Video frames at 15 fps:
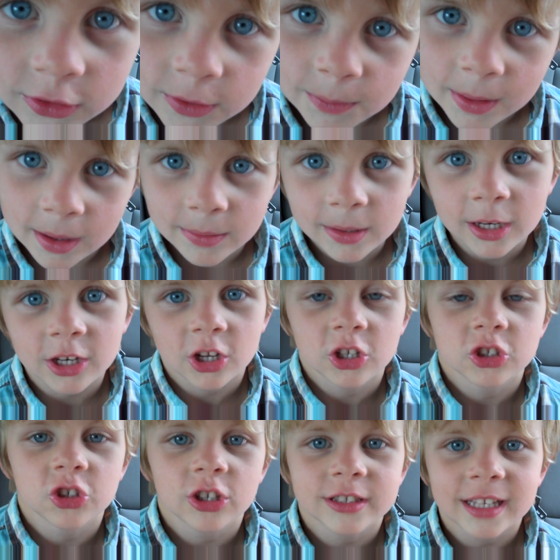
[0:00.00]
was a baby, I got
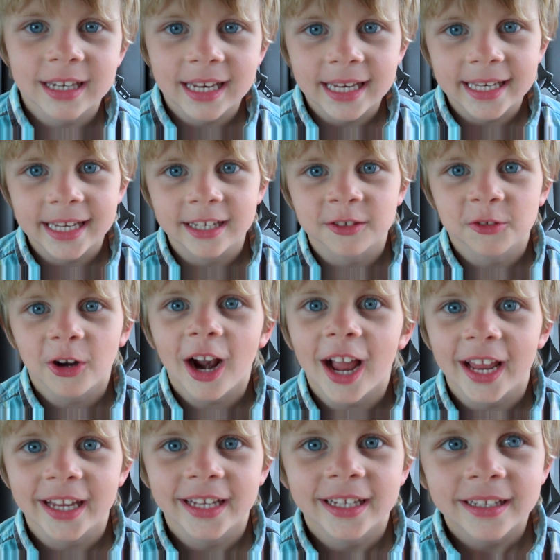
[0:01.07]
shots and I didn't
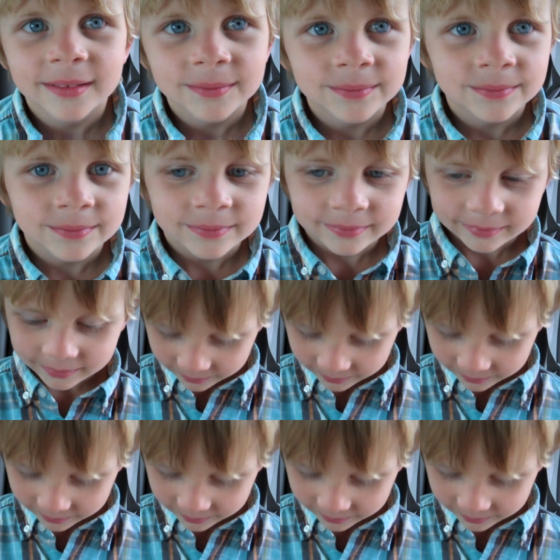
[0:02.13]
cry. I know. Are you